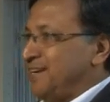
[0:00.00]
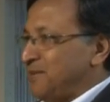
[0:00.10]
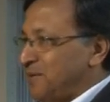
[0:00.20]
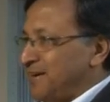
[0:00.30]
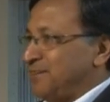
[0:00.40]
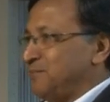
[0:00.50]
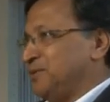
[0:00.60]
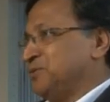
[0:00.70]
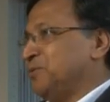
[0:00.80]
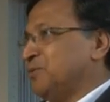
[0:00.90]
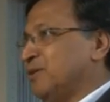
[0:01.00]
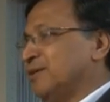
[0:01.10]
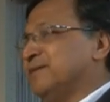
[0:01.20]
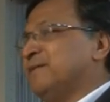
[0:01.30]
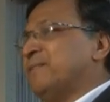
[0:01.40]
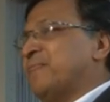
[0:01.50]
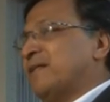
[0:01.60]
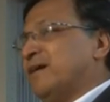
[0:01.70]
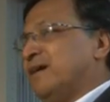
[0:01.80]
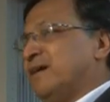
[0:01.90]
They invited me to go on
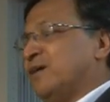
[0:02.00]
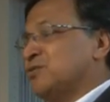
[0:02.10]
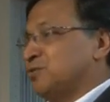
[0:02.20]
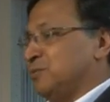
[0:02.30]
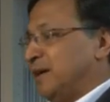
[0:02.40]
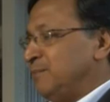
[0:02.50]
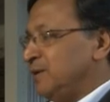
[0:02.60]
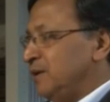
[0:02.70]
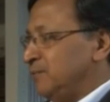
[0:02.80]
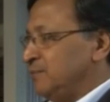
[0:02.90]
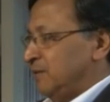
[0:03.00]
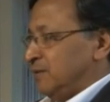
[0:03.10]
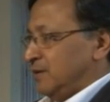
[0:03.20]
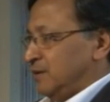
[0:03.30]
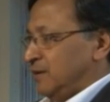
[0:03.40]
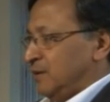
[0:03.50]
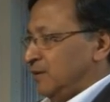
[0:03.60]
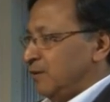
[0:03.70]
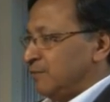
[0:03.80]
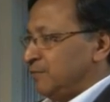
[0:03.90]
October. I believe a
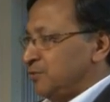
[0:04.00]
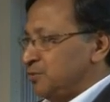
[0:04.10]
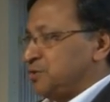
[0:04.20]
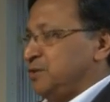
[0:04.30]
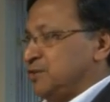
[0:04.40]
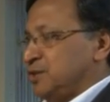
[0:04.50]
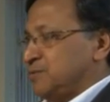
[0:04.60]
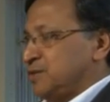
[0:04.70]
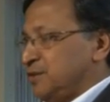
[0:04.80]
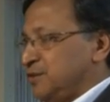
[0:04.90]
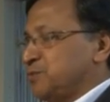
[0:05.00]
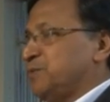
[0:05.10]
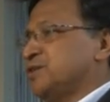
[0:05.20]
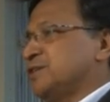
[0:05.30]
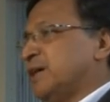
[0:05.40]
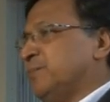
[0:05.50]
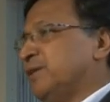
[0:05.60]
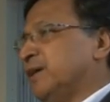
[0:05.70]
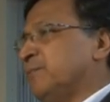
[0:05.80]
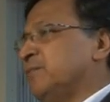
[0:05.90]
lot of enthusiasm and inspiration
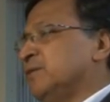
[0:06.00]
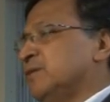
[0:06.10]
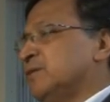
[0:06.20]
coming up.